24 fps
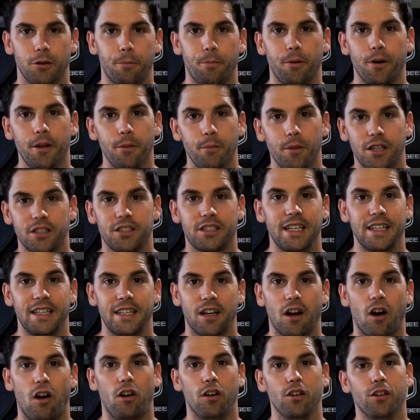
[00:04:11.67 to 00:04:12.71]
you're pretty much
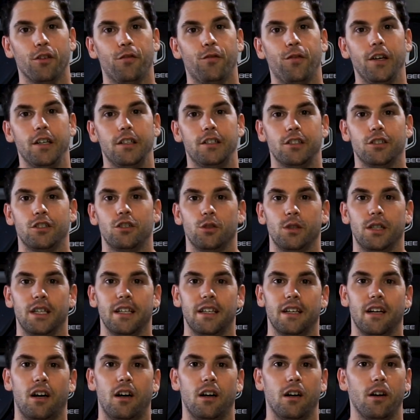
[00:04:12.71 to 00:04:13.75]
getting all the features you
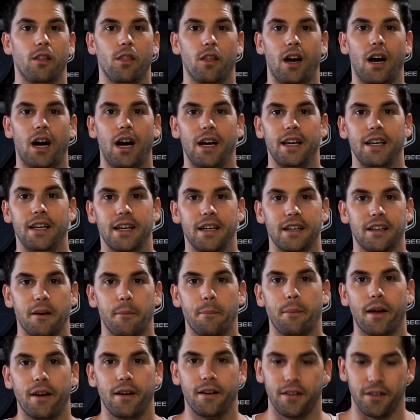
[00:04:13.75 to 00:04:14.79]
get out of the high-end
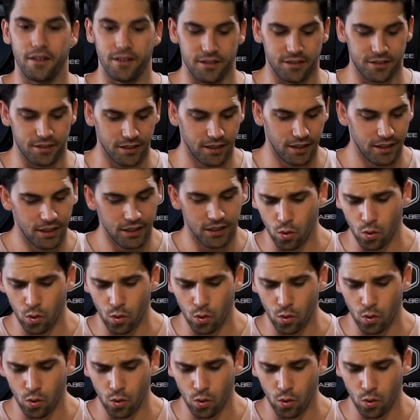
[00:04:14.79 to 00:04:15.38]
competitors.